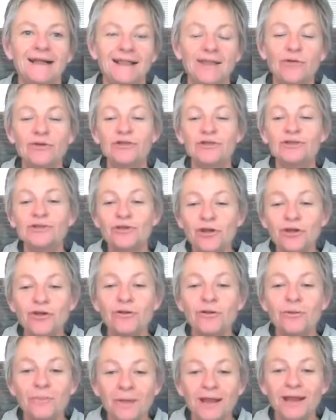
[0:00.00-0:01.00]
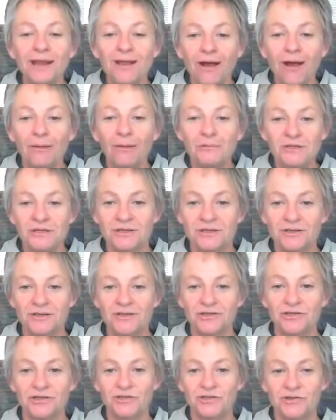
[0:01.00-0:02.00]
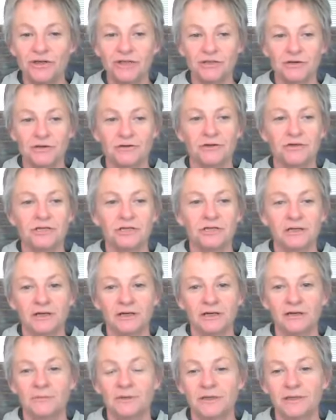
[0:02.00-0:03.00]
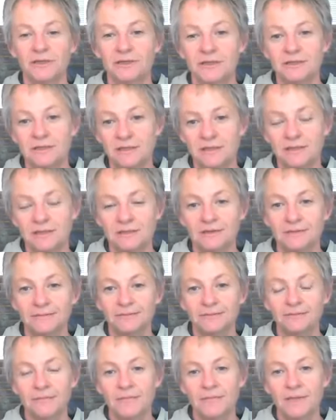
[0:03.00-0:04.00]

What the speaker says: there are so many options to treat cruciate ligament disease.